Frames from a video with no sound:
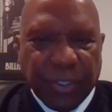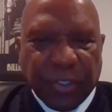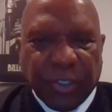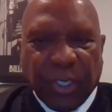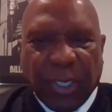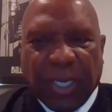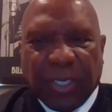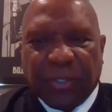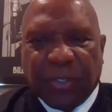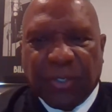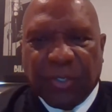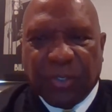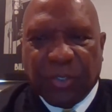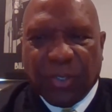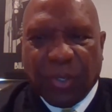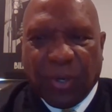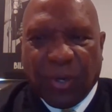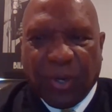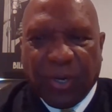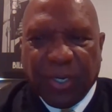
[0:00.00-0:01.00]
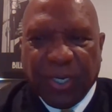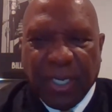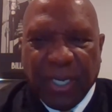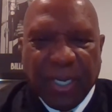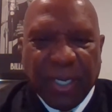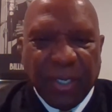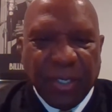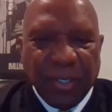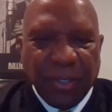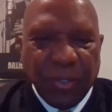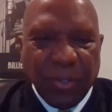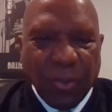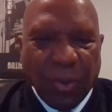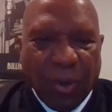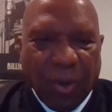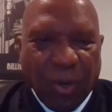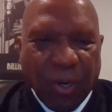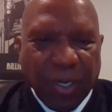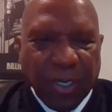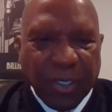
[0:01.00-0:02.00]
Chances are you
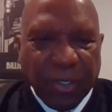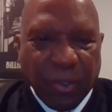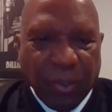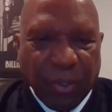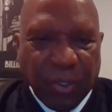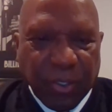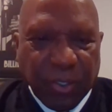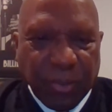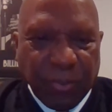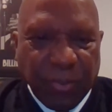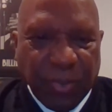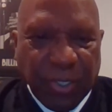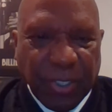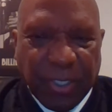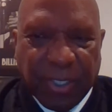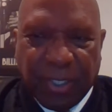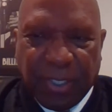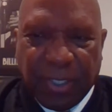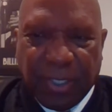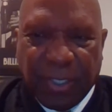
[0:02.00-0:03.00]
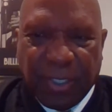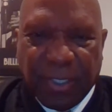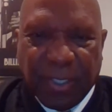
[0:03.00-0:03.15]
are going to be